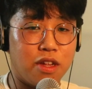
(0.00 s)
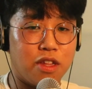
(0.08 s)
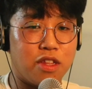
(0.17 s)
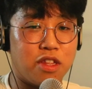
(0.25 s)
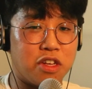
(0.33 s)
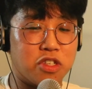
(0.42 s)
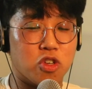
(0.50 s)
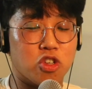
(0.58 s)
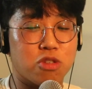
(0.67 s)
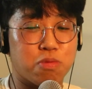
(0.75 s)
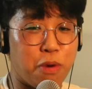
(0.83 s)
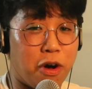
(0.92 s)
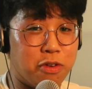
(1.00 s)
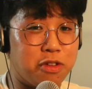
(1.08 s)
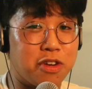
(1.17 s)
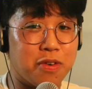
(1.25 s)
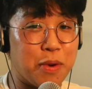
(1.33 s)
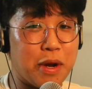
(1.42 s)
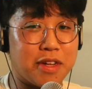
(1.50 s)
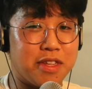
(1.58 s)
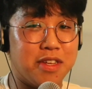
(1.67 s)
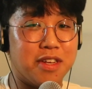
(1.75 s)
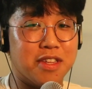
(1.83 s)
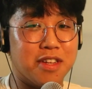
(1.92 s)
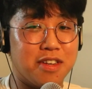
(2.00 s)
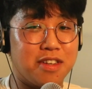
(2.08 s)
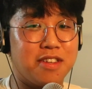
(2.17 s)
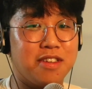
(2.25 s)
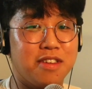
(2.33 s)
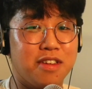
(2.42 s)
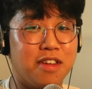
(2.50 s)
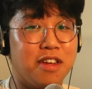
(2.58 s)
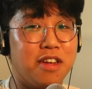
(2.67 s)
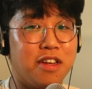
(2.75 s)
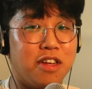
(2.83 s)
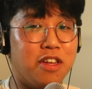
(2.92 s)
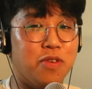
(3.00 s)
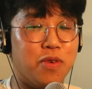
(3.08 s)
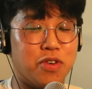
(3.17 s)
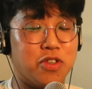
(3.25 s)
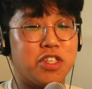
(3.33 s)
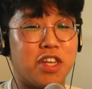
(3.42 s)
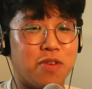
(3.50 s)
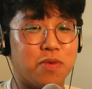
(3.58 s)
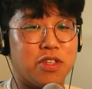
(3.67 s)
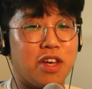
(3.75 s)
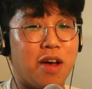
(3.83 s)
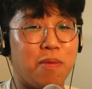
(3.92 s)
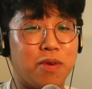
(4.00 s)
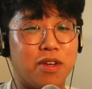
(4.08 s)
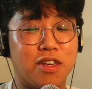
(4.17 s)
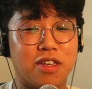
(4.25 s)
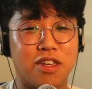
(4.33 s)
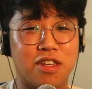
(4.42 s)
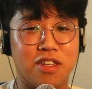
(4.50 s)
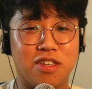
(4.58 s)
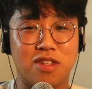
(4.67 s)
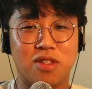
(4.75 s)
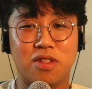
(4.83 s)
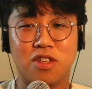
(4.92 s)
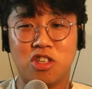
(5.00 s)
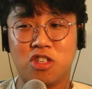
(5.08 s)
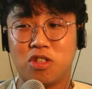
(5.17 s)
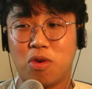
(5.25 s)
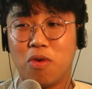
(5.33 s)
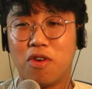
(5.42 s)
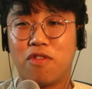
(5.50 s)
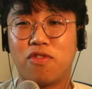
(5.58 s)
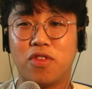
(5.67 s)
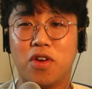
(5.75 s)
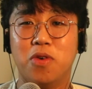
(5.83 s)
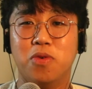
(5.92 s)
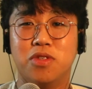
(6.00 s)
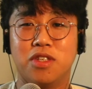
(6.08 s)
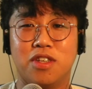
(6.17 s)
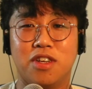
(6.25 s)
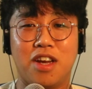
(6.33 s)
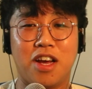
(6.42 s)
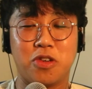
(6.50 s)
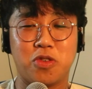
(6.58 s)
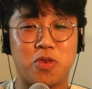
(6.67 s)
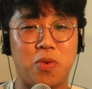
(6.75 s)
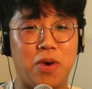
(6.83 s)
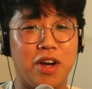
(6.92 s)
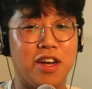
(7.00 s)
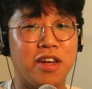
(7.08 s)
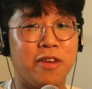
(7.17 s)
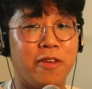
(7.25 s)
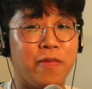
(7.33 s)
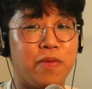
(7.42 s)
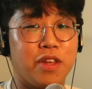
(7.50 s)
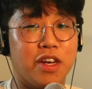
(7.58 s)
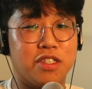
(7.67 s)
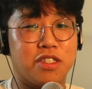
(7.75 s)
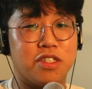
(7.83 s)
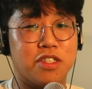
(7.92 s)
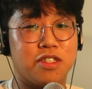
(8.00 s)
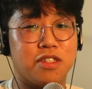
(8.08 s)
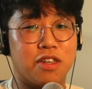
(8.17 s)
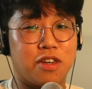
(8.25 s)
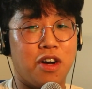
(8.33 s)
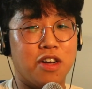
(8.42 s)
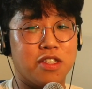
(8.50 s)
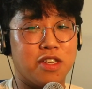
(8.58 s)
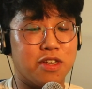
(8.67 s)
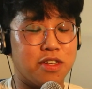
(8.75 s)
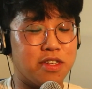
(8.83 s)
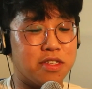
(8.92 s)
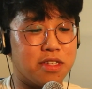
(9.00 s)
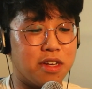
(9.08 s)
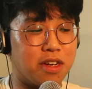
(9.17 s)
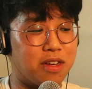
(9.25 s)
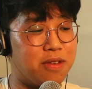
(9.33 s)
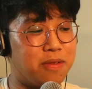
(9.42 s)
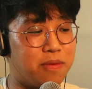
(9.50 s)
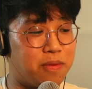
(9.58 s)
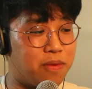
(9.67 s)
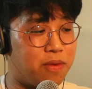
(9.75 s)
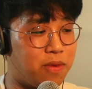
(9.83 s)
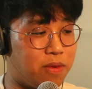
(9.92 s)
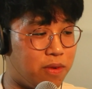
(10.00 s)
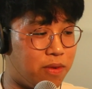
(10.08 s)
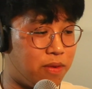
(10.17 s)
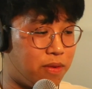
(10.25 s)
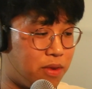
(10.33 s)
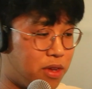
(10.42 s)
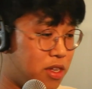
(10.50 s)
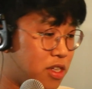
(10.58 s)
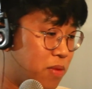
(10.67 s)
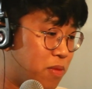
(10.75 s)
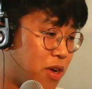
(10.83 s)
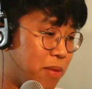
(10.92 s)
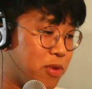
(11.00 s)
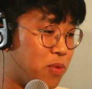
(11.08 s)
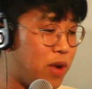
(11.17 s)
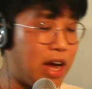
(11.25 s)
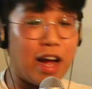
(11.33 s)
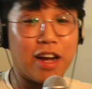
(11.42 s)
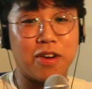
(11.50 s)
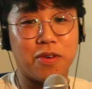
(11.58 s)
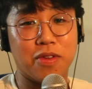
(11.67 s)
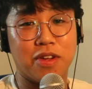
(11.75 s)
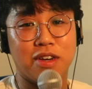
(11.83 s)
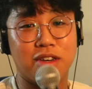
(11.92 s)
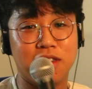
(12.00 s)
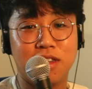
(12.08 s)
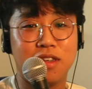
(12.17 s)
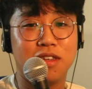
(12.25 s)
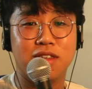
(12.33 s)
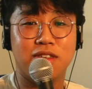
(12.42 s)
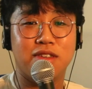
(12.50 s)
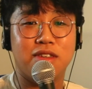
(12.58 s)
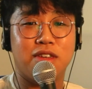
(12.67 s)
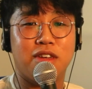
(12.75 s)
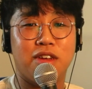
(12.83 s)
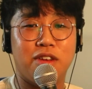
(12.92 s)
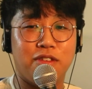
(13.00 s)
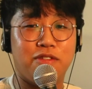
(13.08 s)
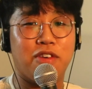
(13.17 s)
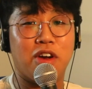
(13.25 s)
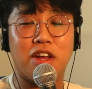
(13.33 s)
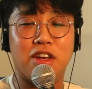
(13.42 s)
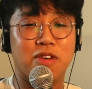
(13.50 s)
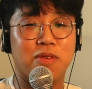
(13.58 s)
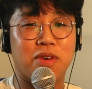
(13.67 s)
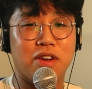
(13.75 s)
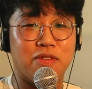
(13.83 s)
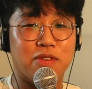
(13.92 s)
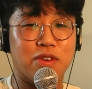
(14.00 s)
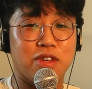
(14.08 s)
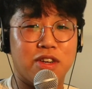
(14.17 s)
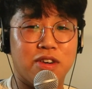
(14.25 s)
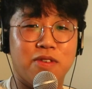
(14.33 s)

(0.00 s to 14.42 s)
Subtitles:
things are spelled correctly and like you understand what's happening and the story flows in a natural way. It's just the content is like sometimes whack or like funny or whatever, you know.